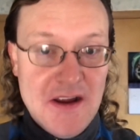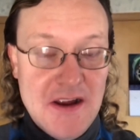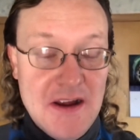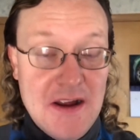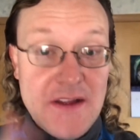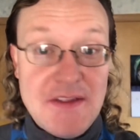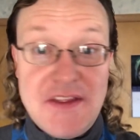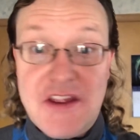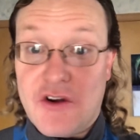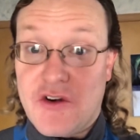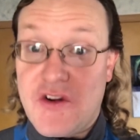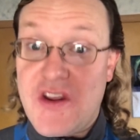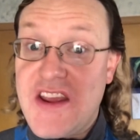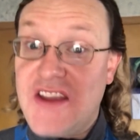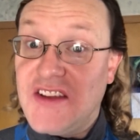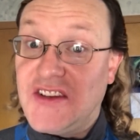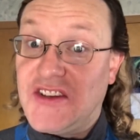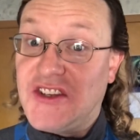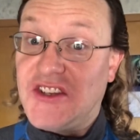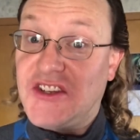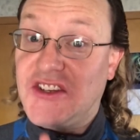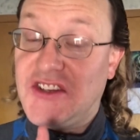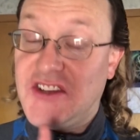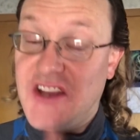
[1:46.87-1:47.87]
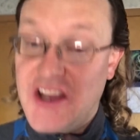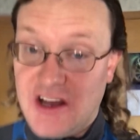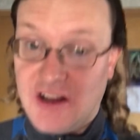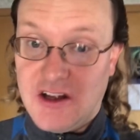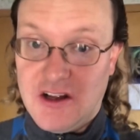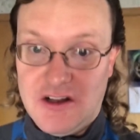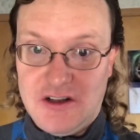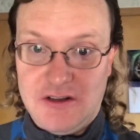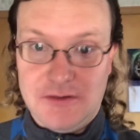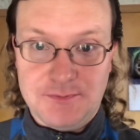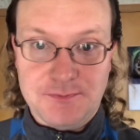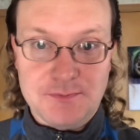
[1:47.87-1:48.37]
there is
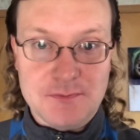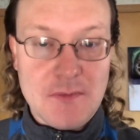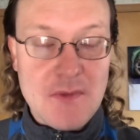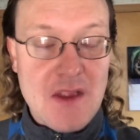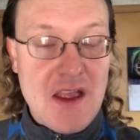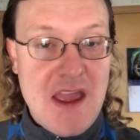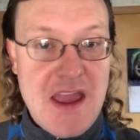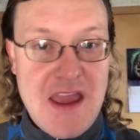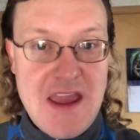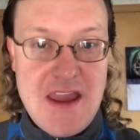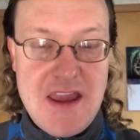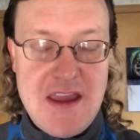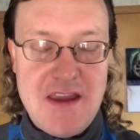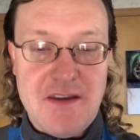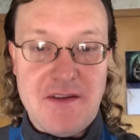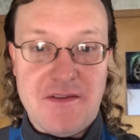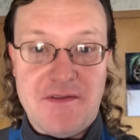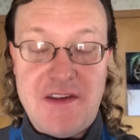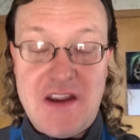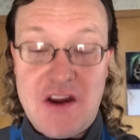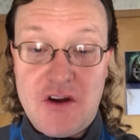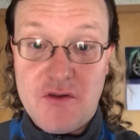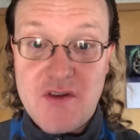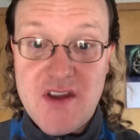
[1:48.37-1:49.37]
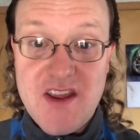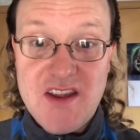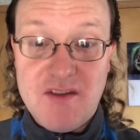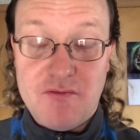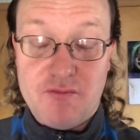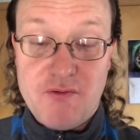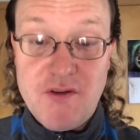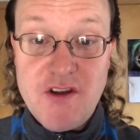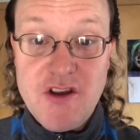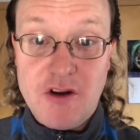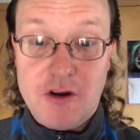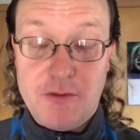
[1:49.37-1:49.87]
still a very
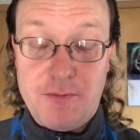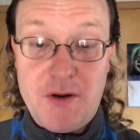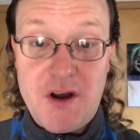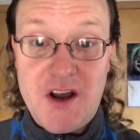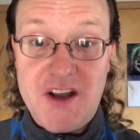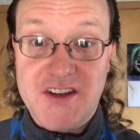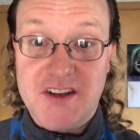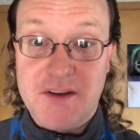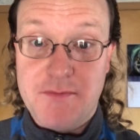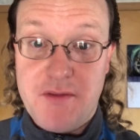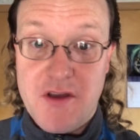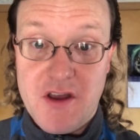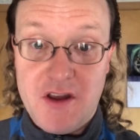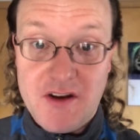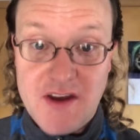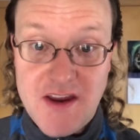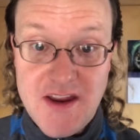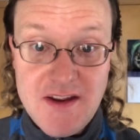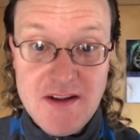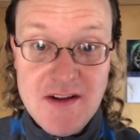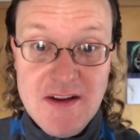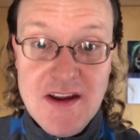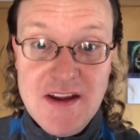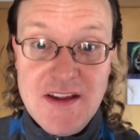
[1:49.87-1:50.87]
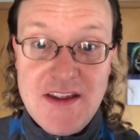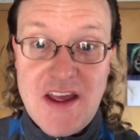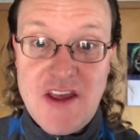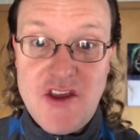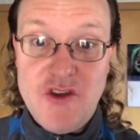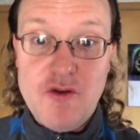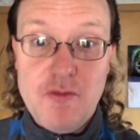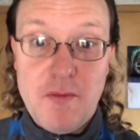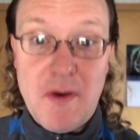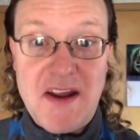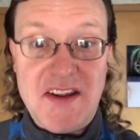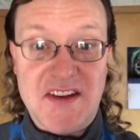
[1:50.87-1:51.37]
real possibility that
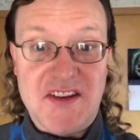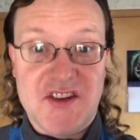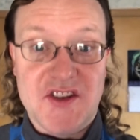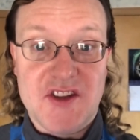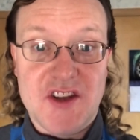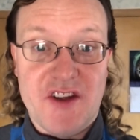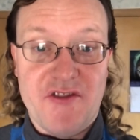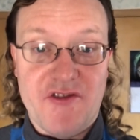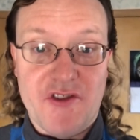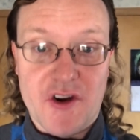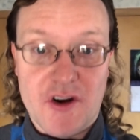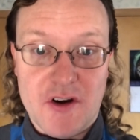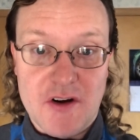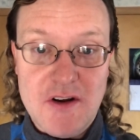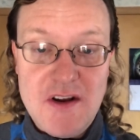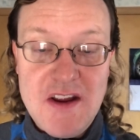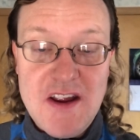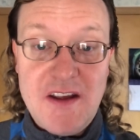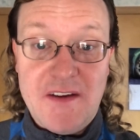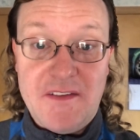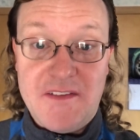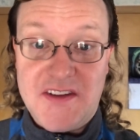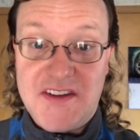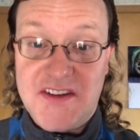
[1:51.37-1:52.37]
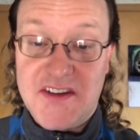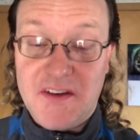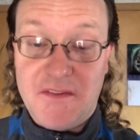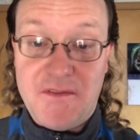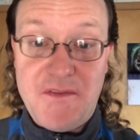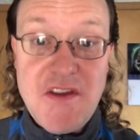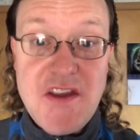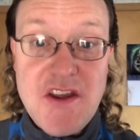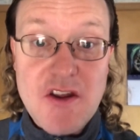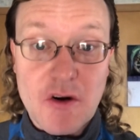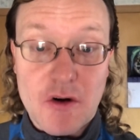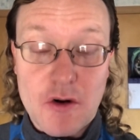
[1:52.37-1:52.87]
you might suffer
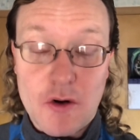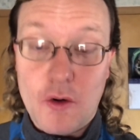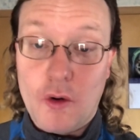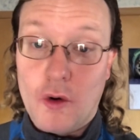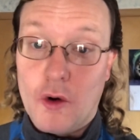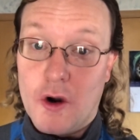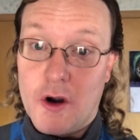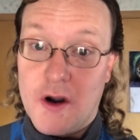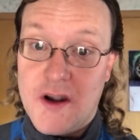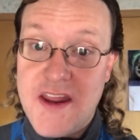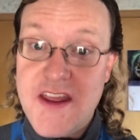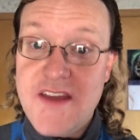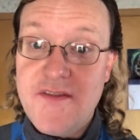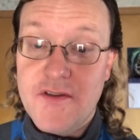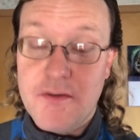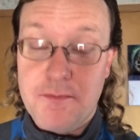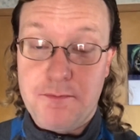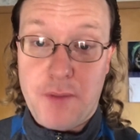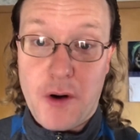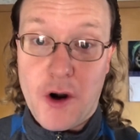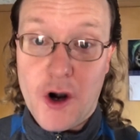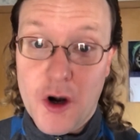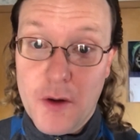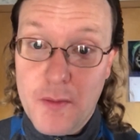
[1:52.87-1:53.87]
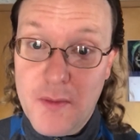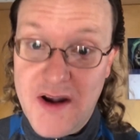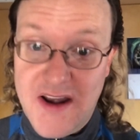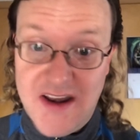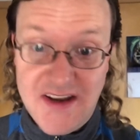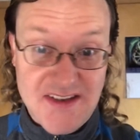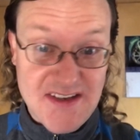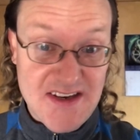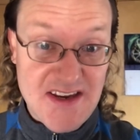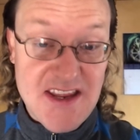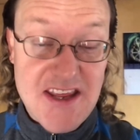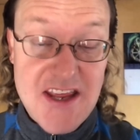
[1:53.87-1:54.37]
severe or even
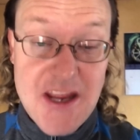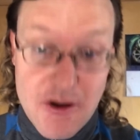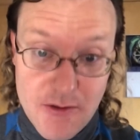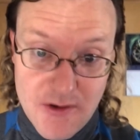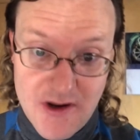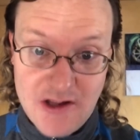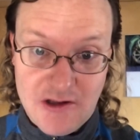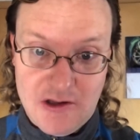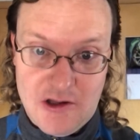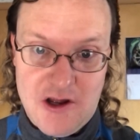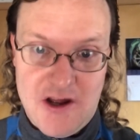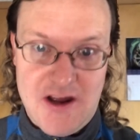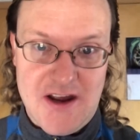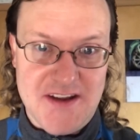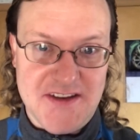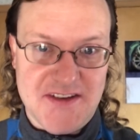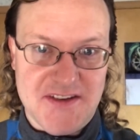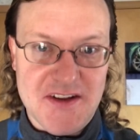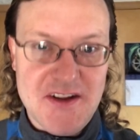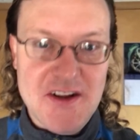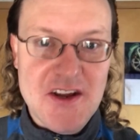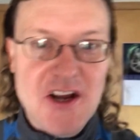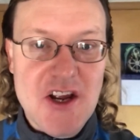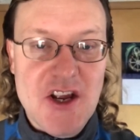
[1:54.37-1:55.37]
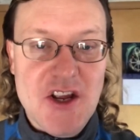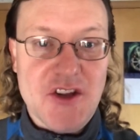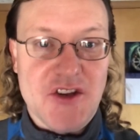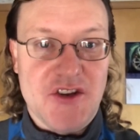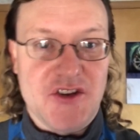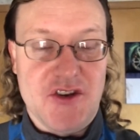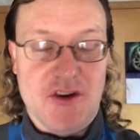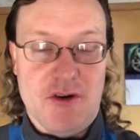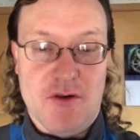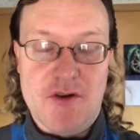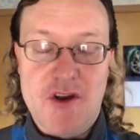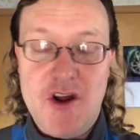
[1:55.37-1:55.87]
permanent hearing loss.
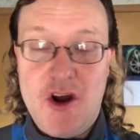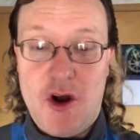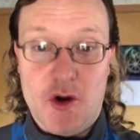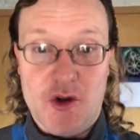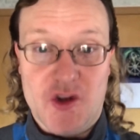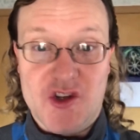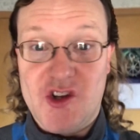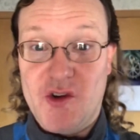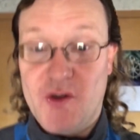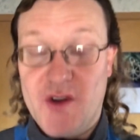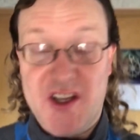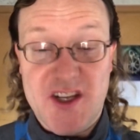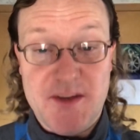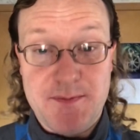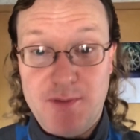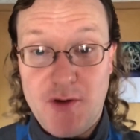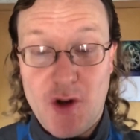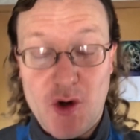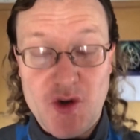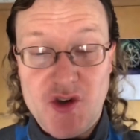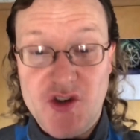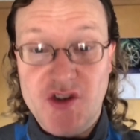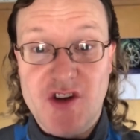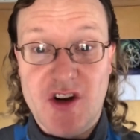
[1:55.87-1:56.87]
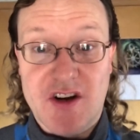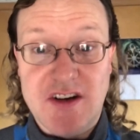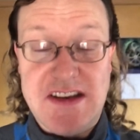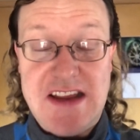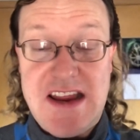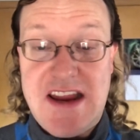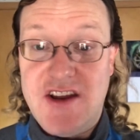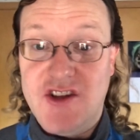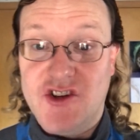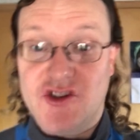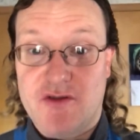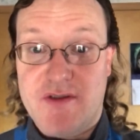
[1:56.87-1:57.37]
So explosions are
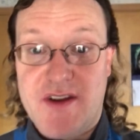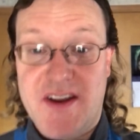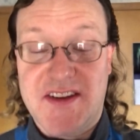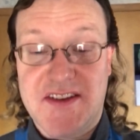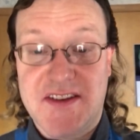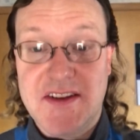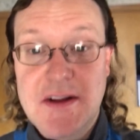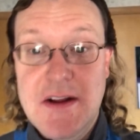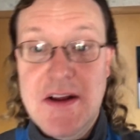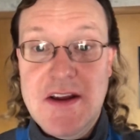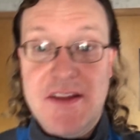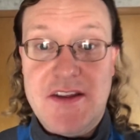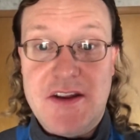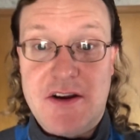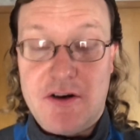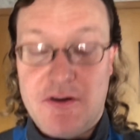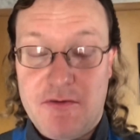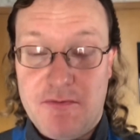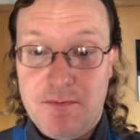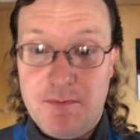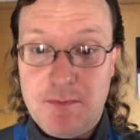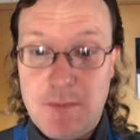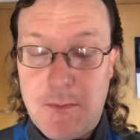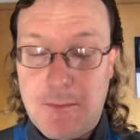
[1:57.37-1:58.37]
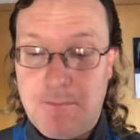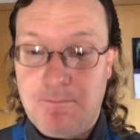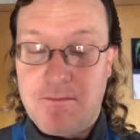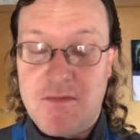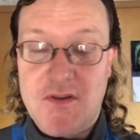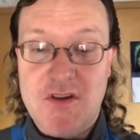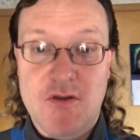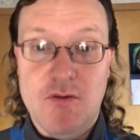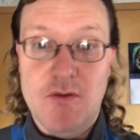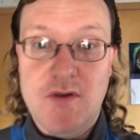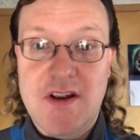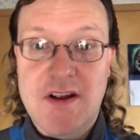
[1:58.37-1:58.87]
dangerous.
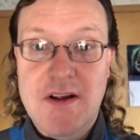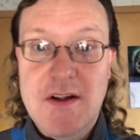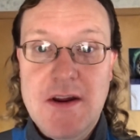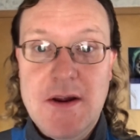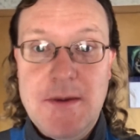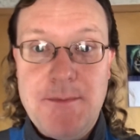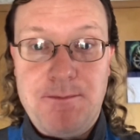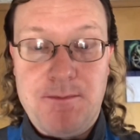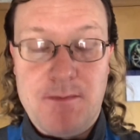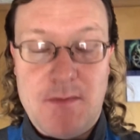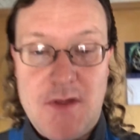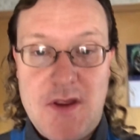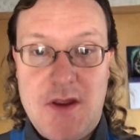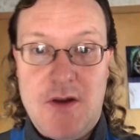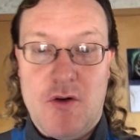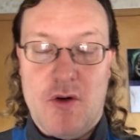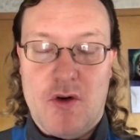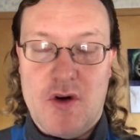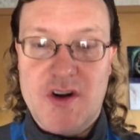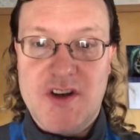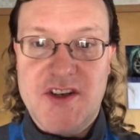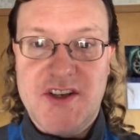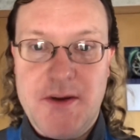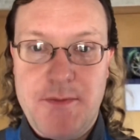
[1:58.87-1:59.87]
In order to